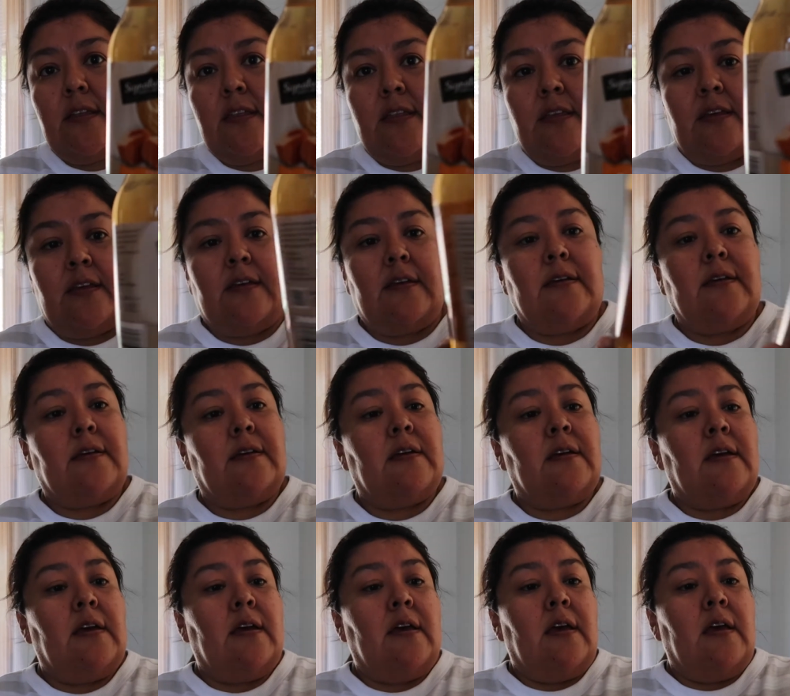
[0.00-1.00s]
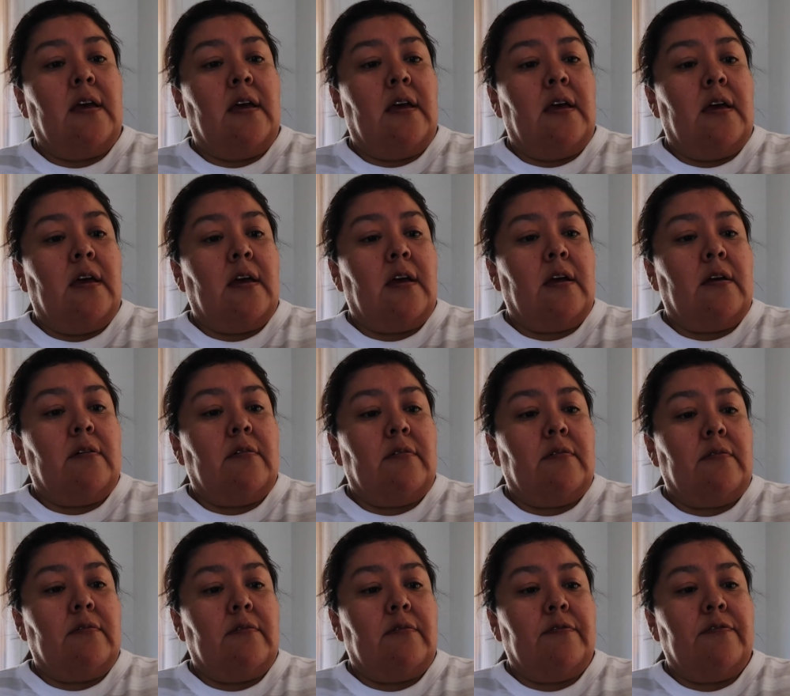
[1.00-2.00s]
the
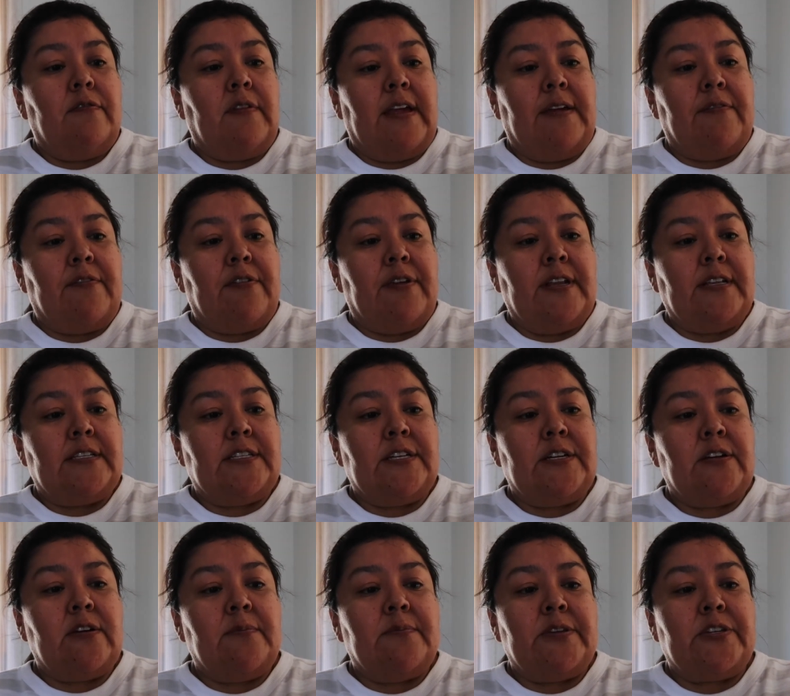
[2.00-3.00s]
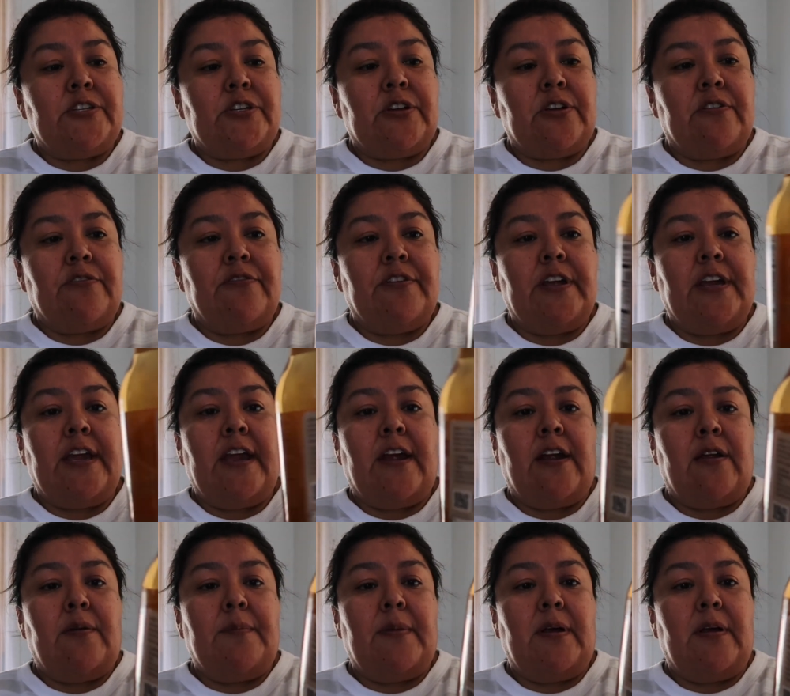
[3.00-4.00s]
flavoring syrup the sugar-free
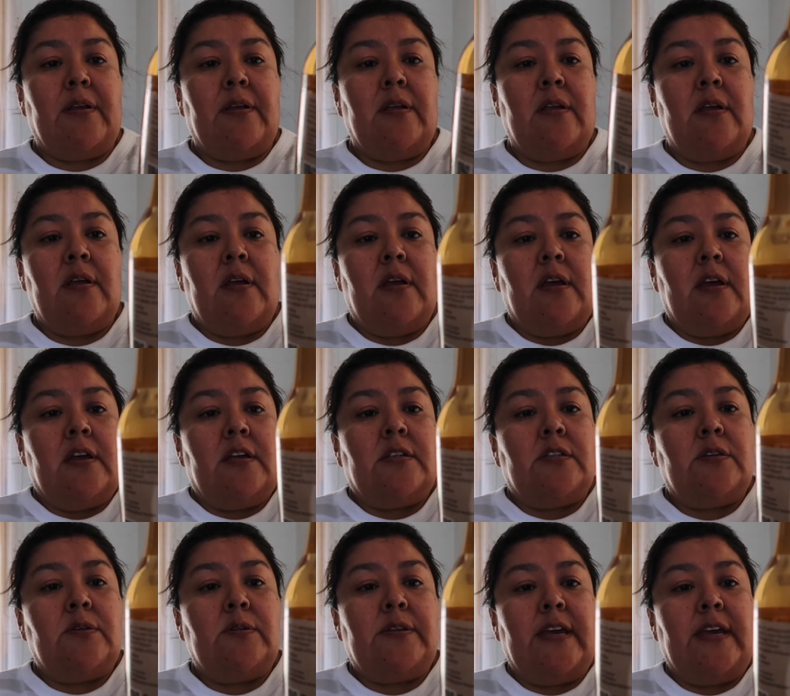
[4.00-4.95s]
caramel two